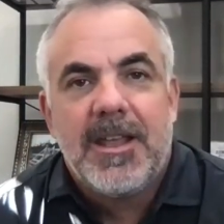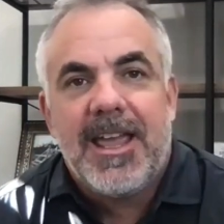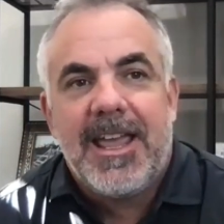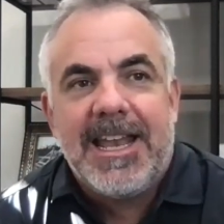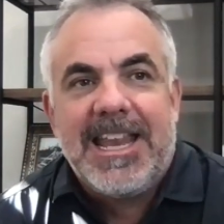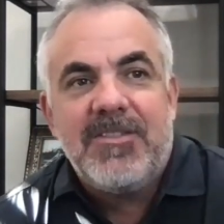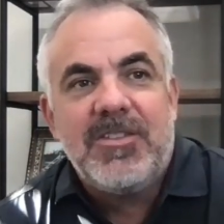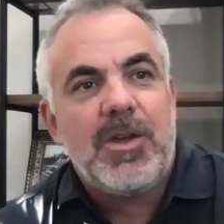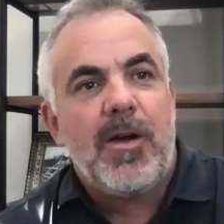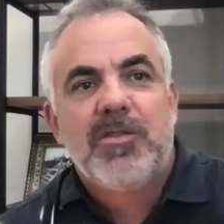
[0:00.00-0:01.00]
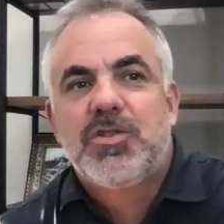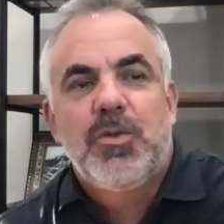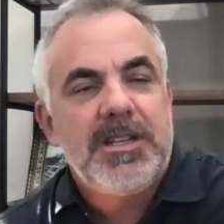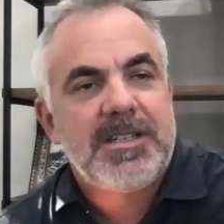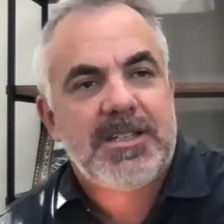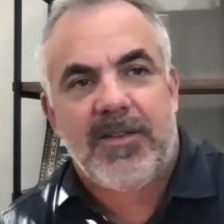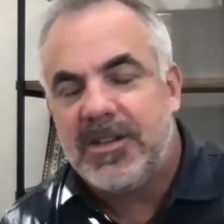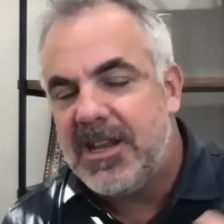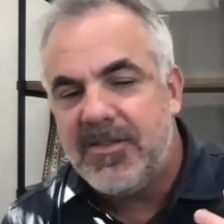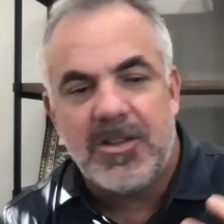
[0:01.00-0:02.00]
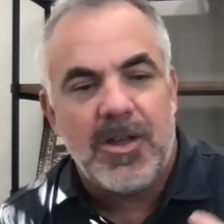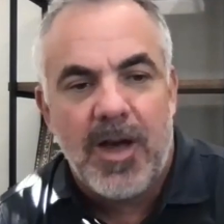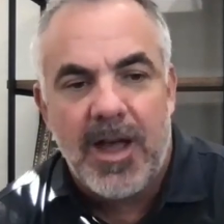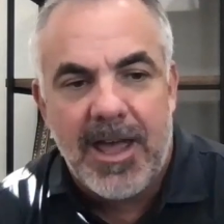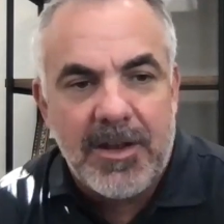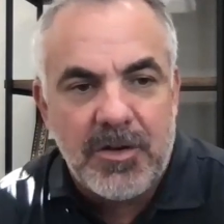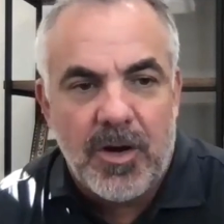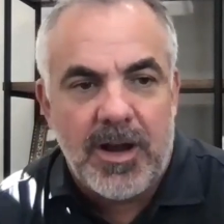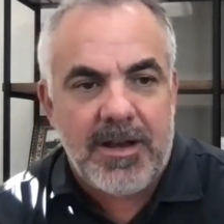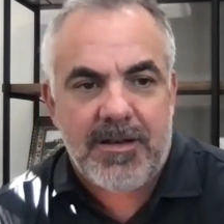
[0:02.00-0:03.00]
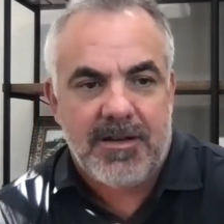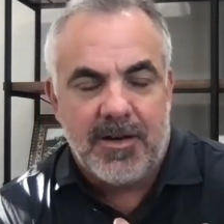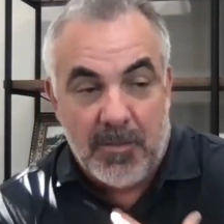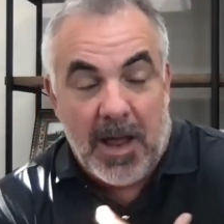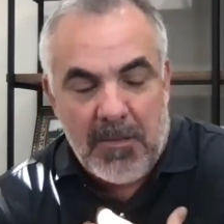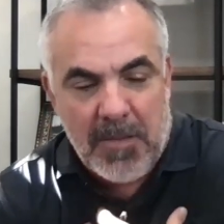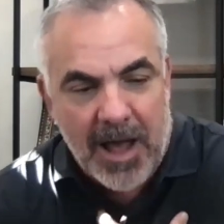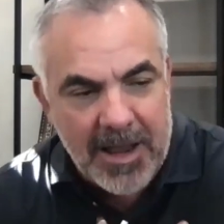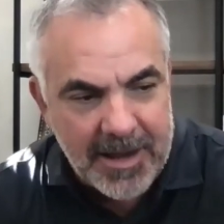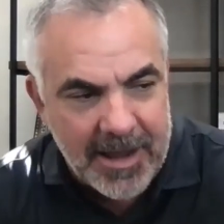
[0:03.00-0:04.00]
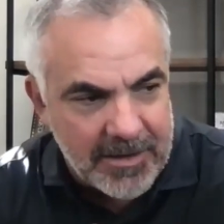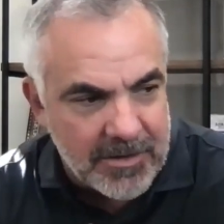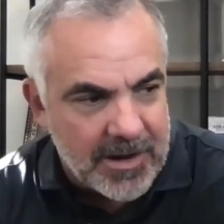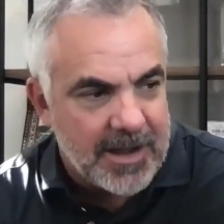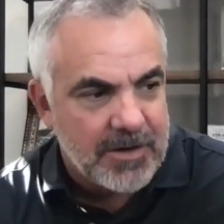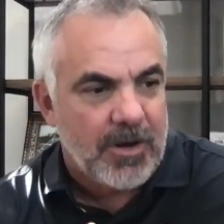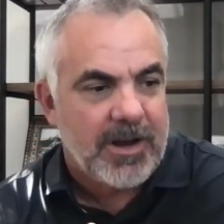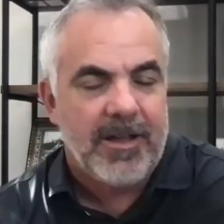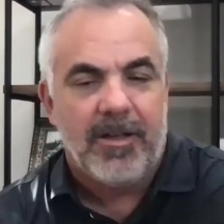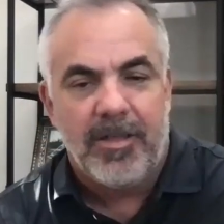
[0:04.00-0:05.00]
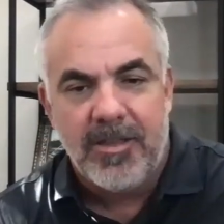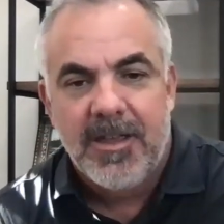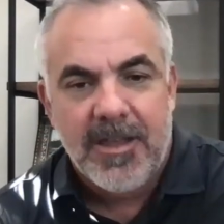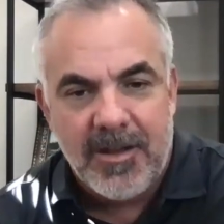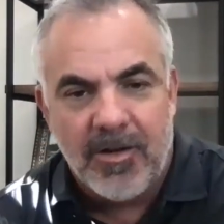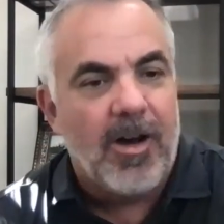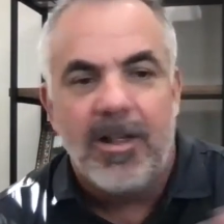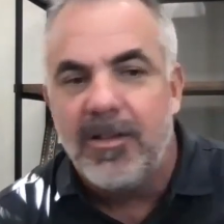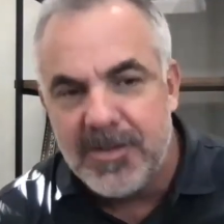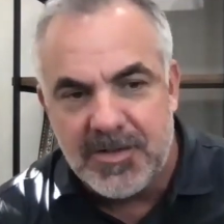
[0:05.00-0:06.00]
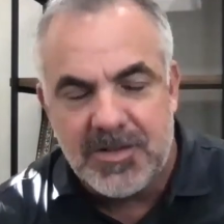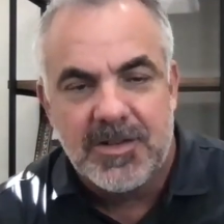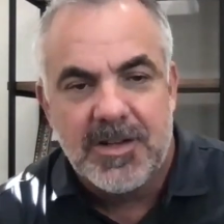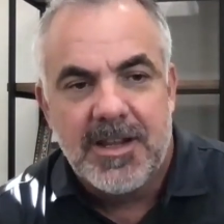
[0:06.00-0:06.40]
And even though I was 27, even though I had great, in my mind, I had great health, all of us